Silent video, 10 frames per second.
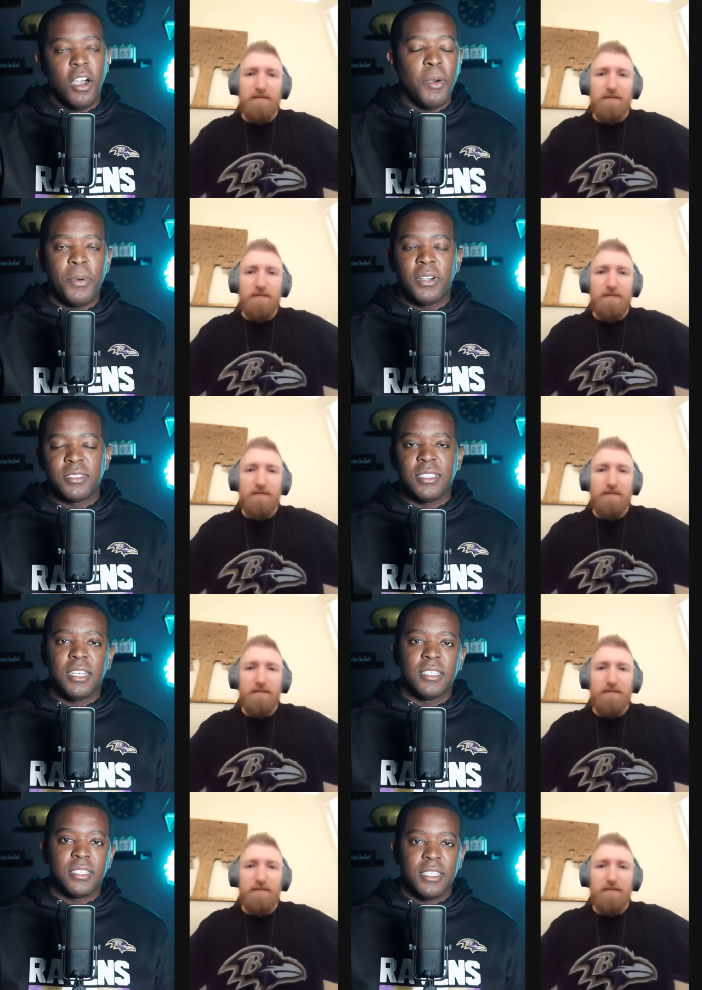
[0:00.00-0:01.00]
Speaker 1: Harbaugh's
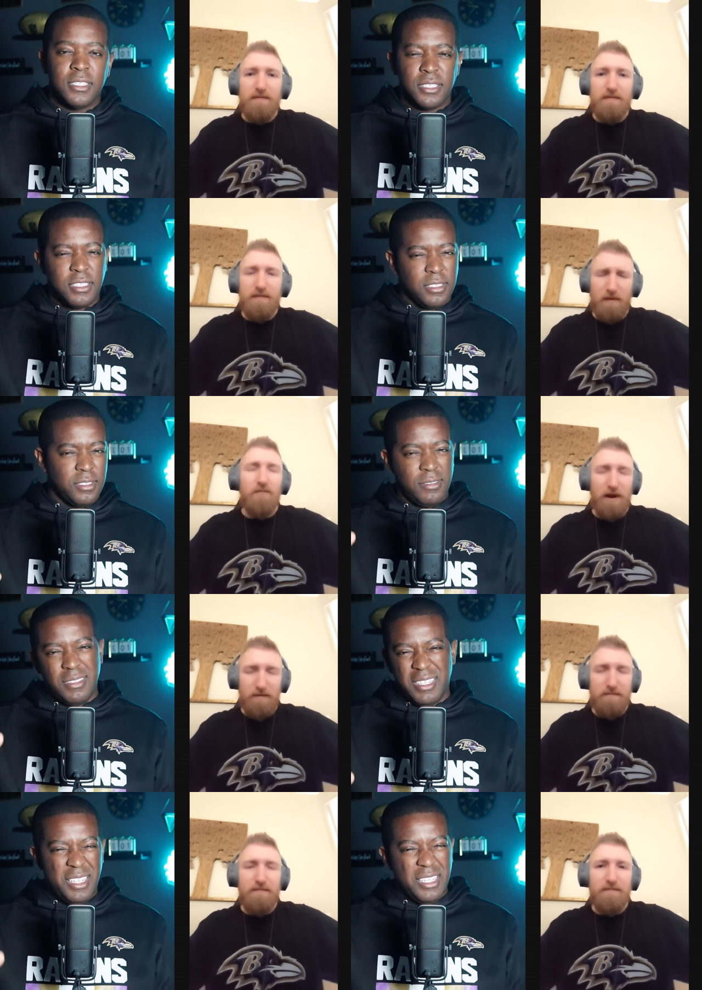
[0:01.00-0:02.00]
done, because just
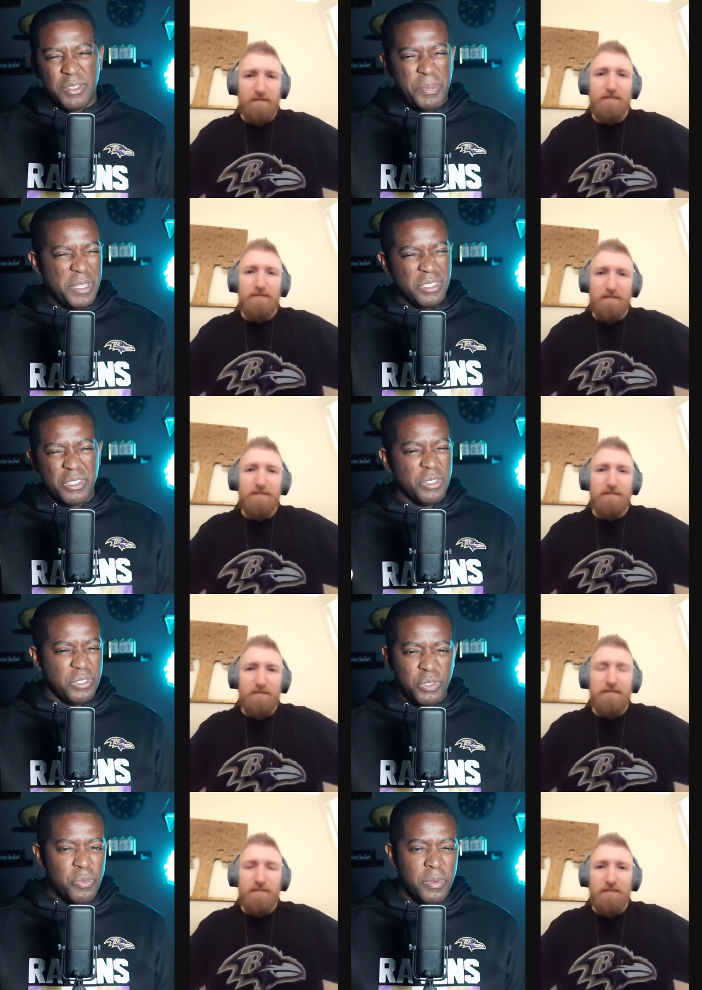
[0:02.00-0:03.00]
right. It depends on
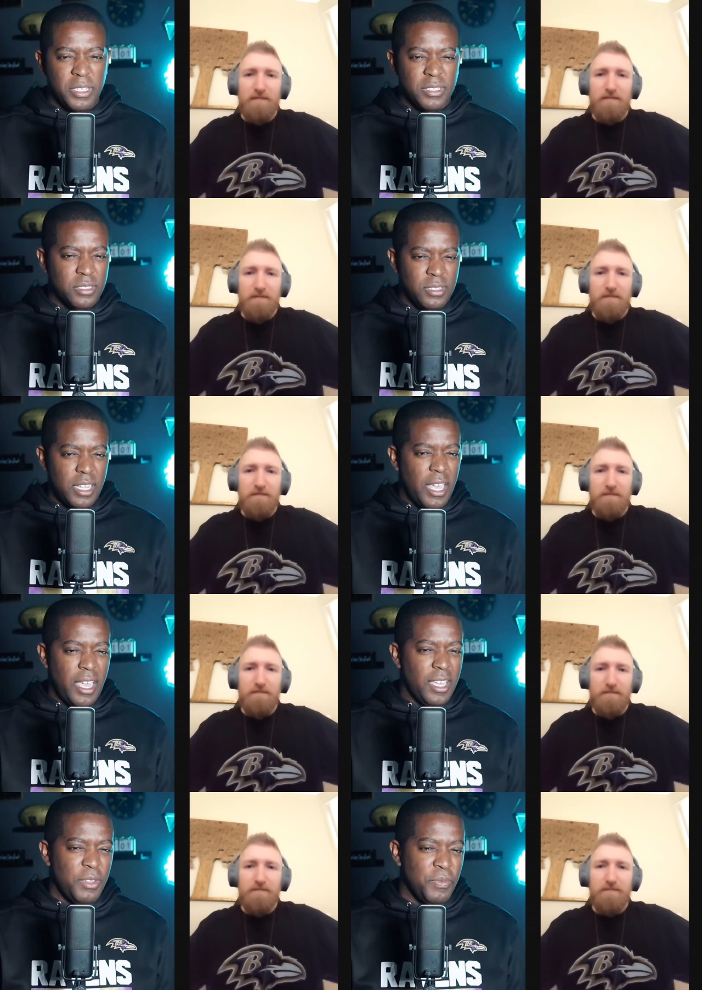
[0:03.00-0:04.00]
so much. How
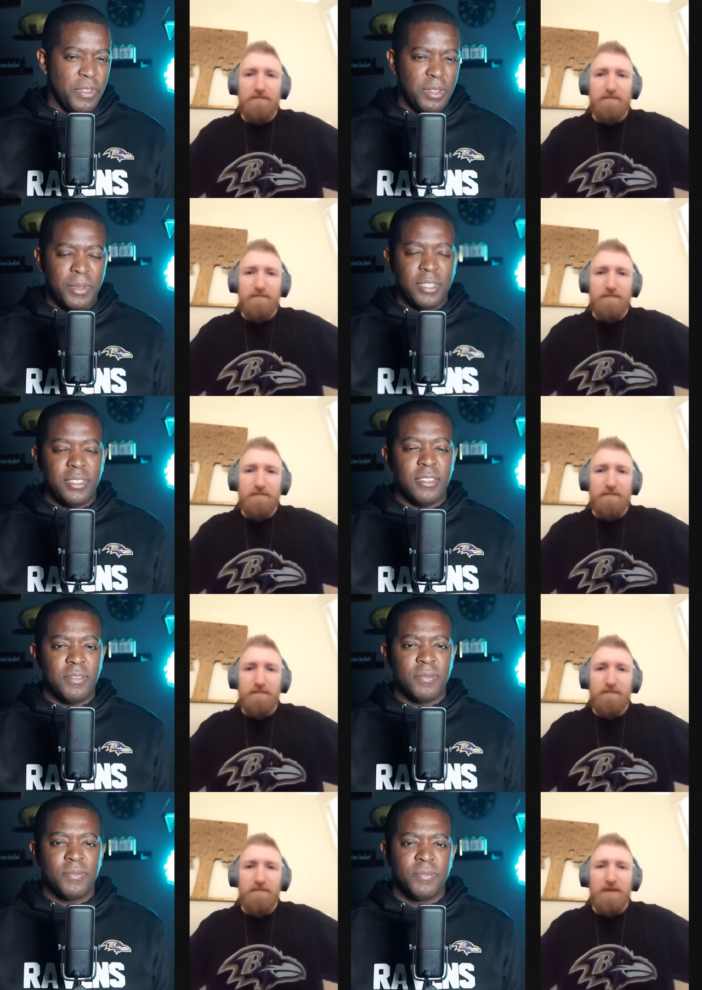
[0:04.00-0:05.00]
you feel about that?
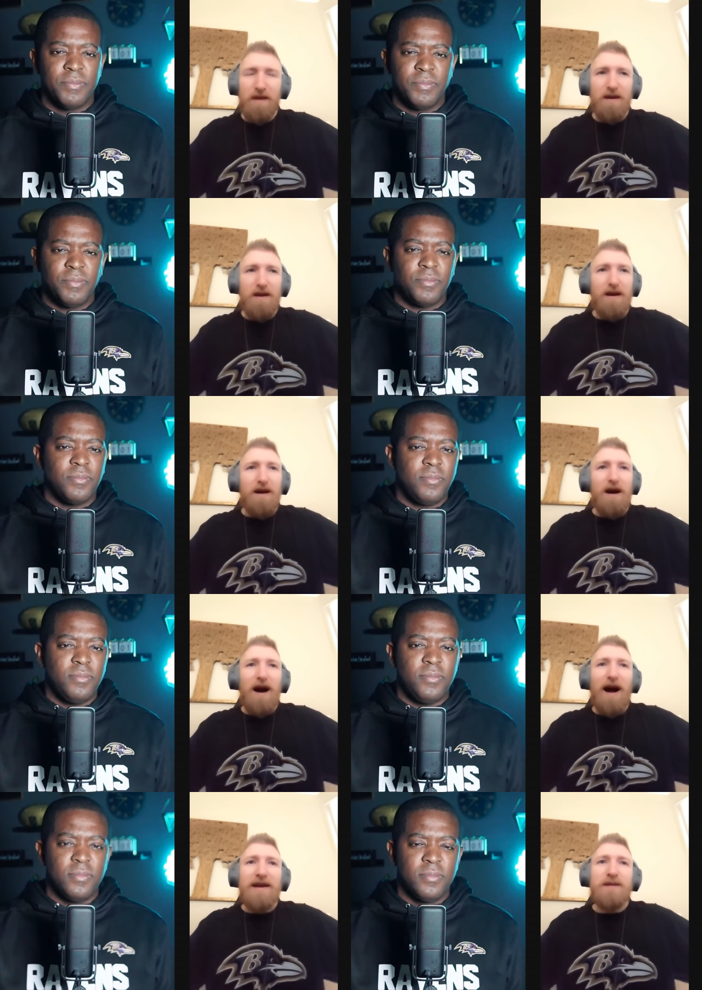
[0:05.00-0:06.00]

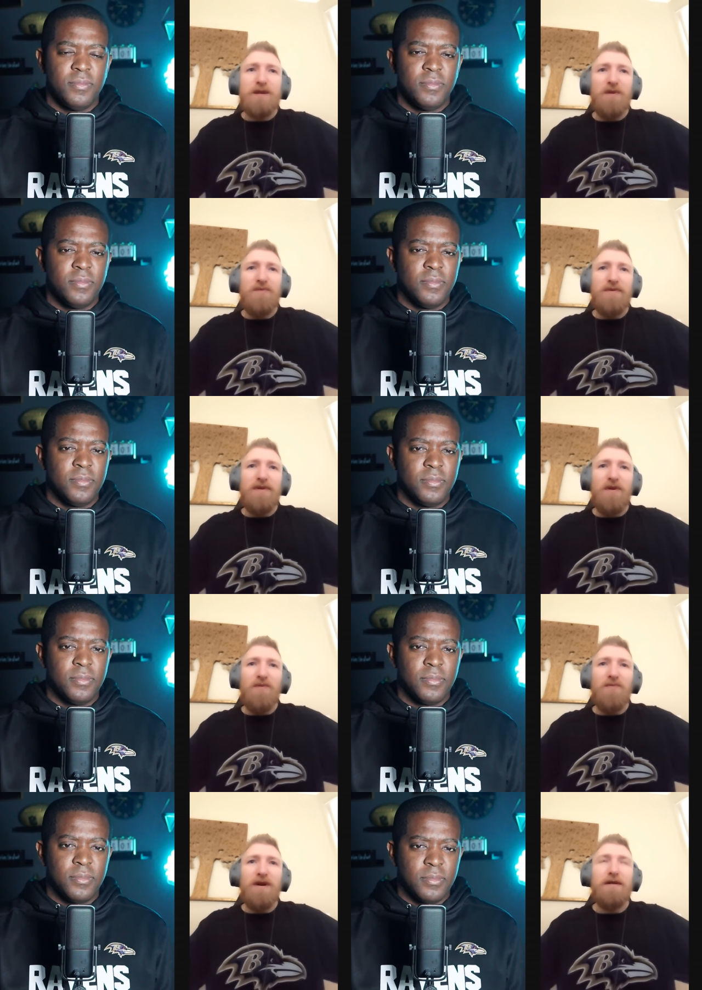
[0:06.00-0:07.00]
Speaker 2: I don't
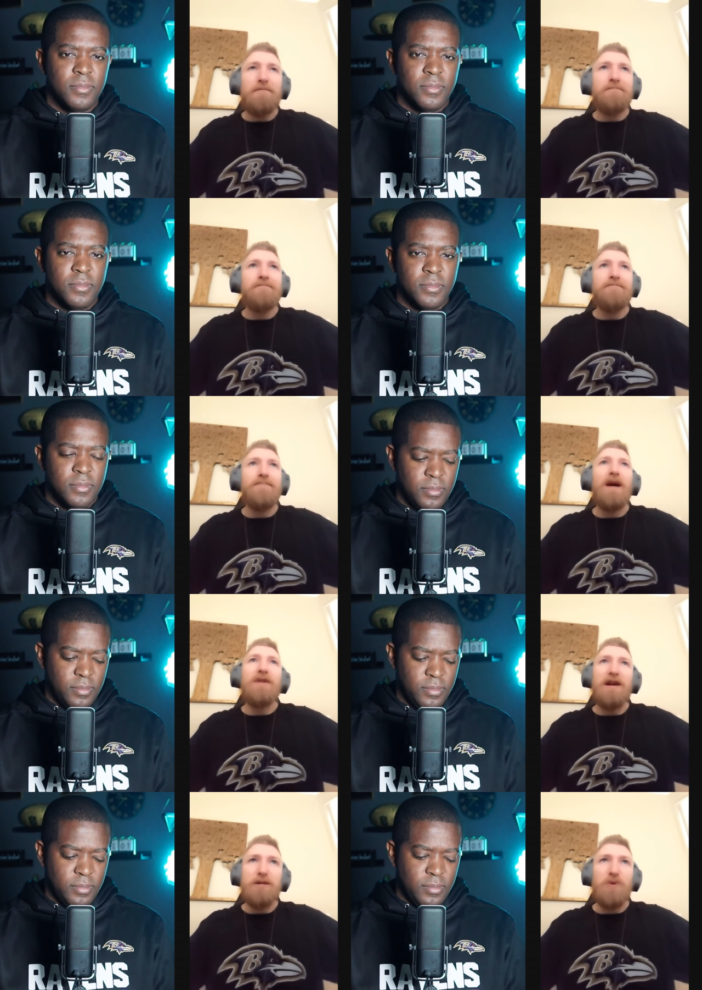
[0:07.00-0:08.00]
know. I
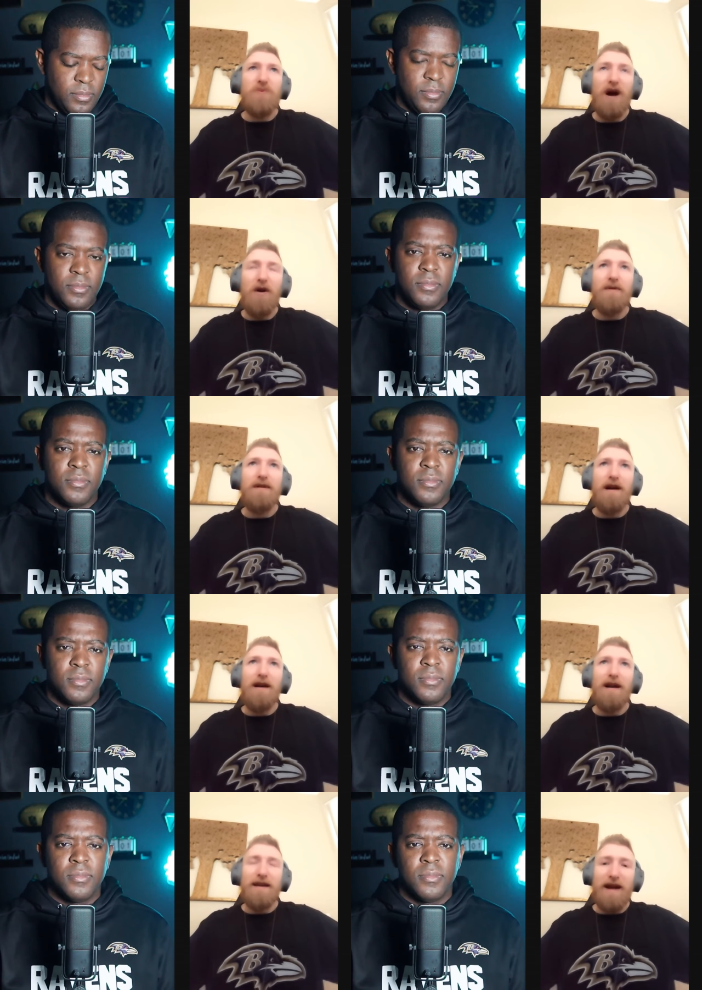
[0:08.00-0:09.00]
mean, I do know,
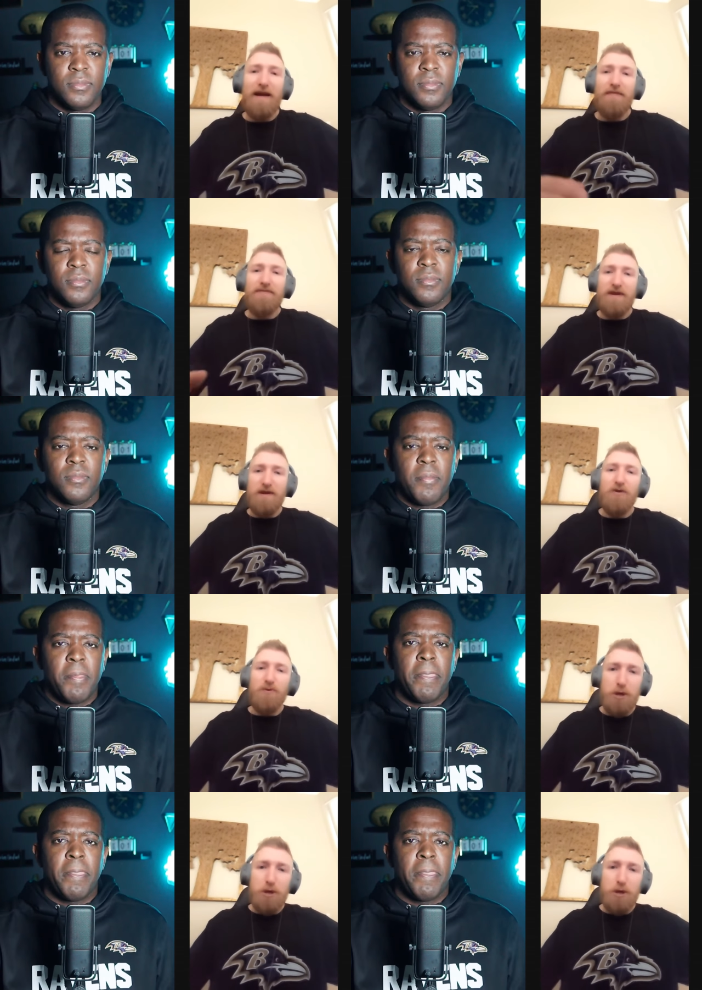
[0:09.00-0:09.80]
again, the new